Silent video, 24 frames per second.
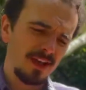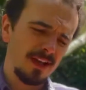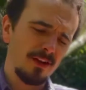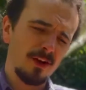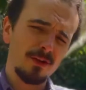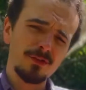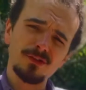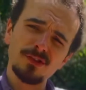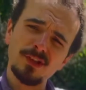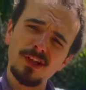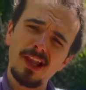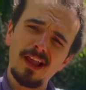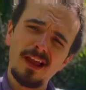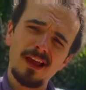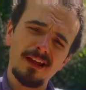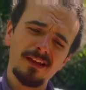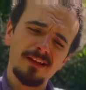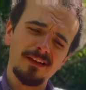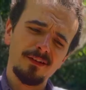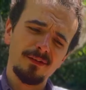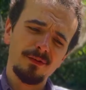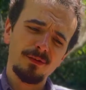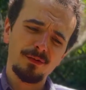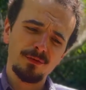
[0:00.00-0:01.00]
on to
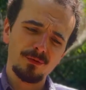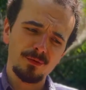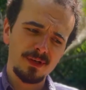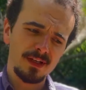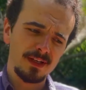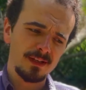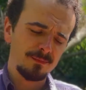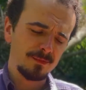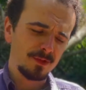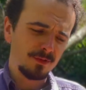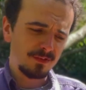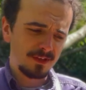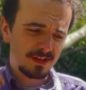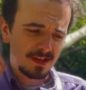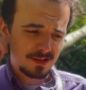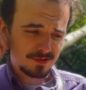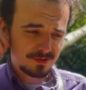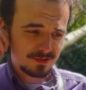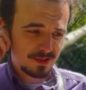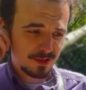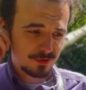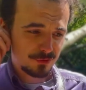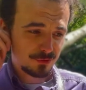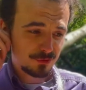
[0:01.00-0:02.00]
line 3 of the A
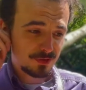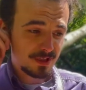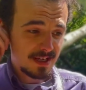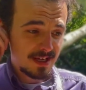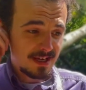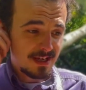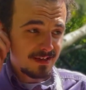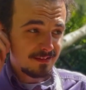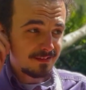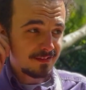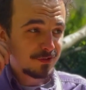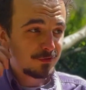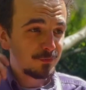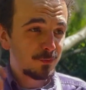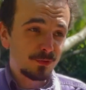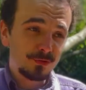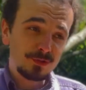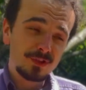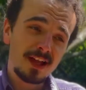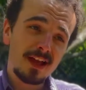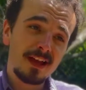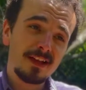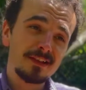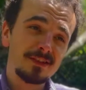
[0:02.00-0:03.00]
section. This one's
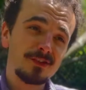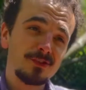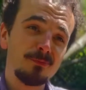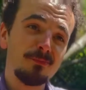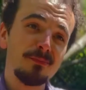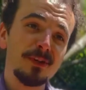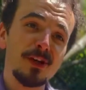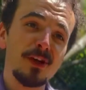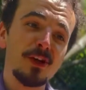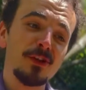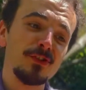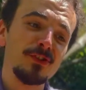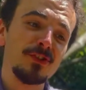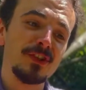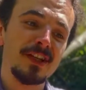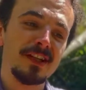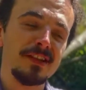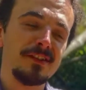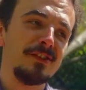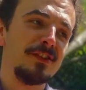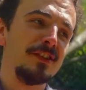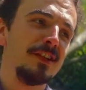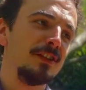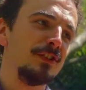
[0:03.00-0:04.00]
nice because
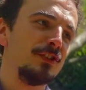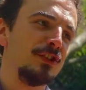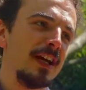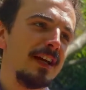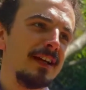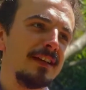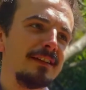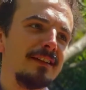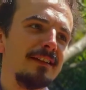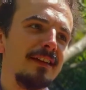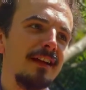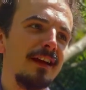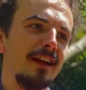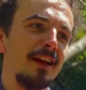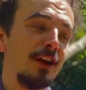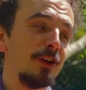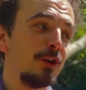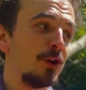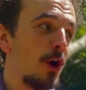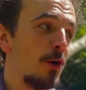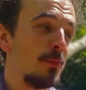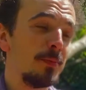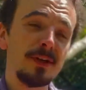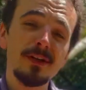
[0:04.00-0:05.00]
it's an exact
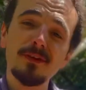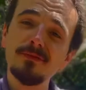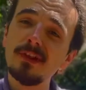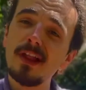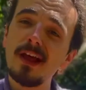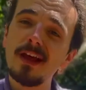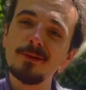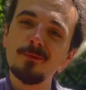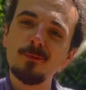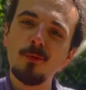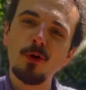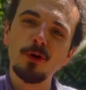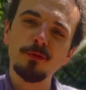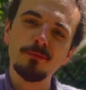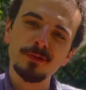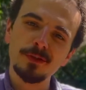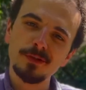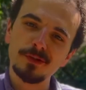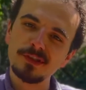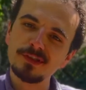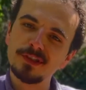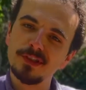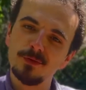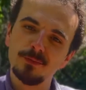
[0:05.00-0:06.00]
copy of line 1.
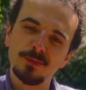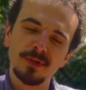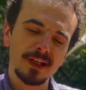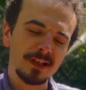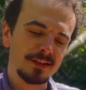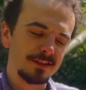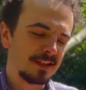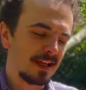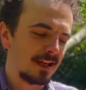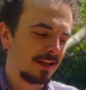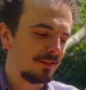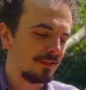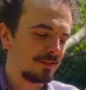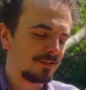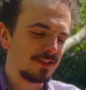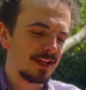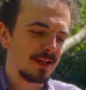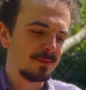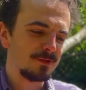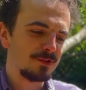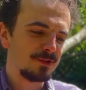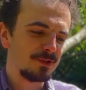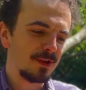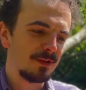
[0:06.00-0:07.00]
You play exactly the
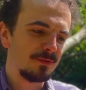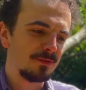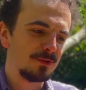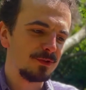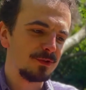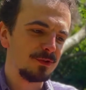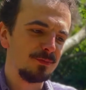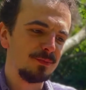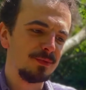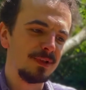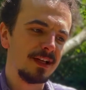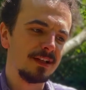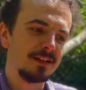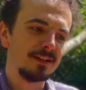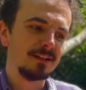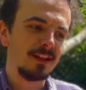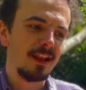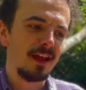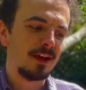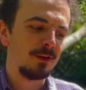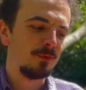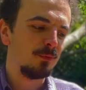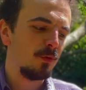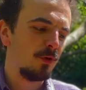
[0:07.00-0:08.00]
same stuff as you played in
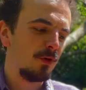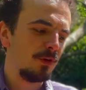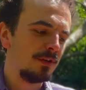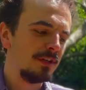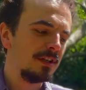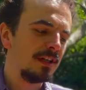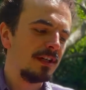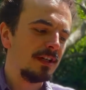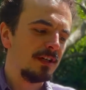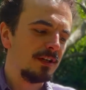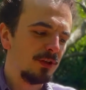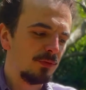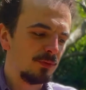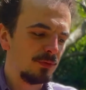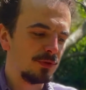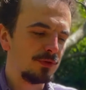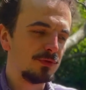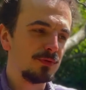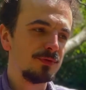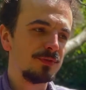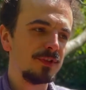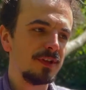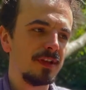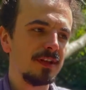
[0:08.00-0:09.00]
line 1, which
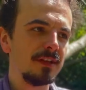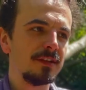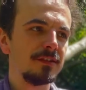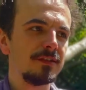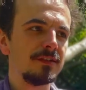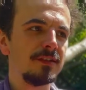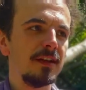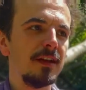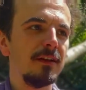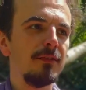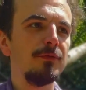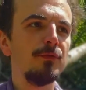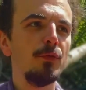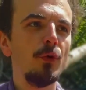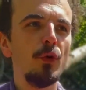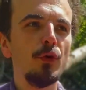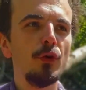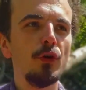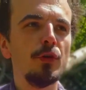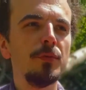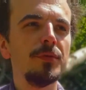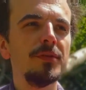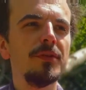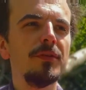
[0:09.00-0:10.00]
was this. Yeah, 4
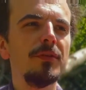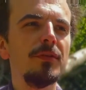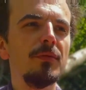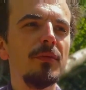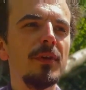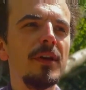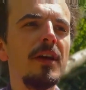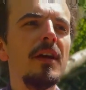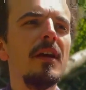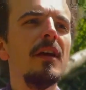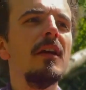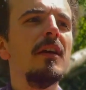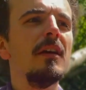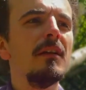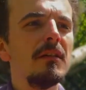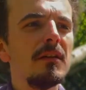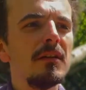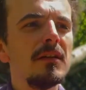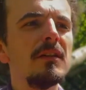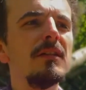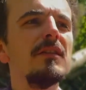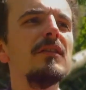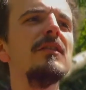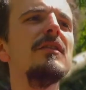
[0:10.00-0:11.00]
groups of 3.
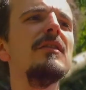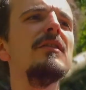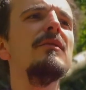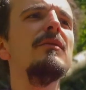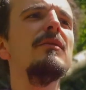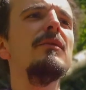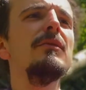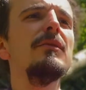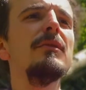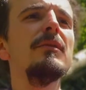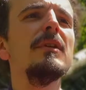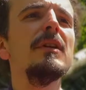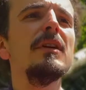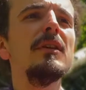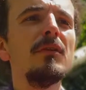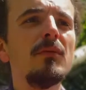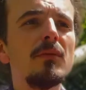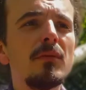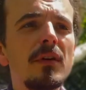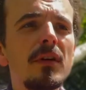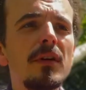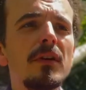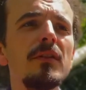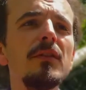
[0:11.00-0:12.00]
1, 2,
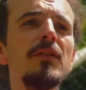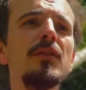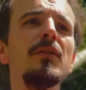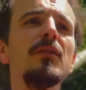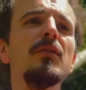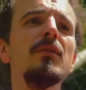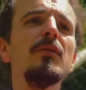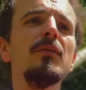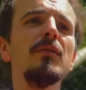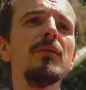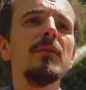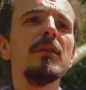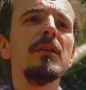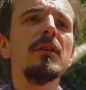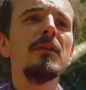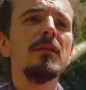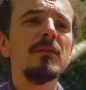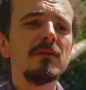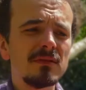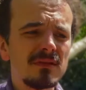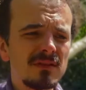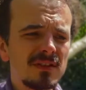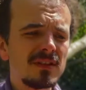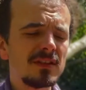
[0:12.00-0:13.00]
3, 1, 2, 3,
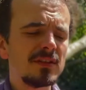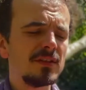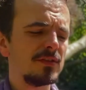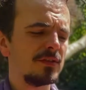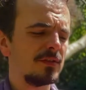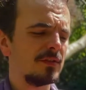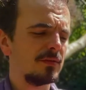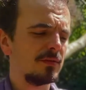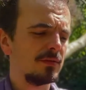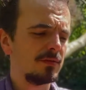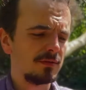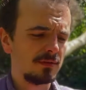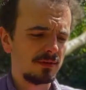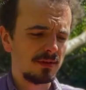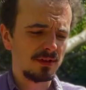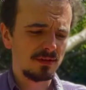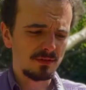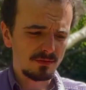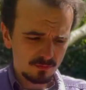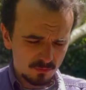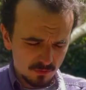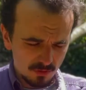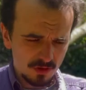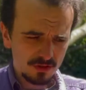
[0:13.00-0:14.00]
1, 2,
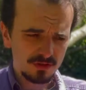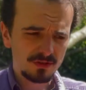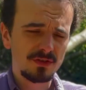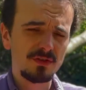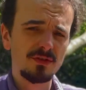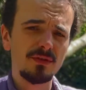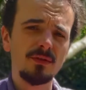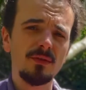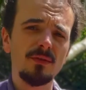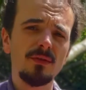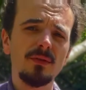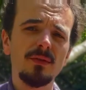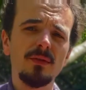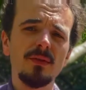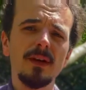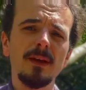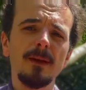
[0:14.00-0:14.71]
3, 1, 2, 3.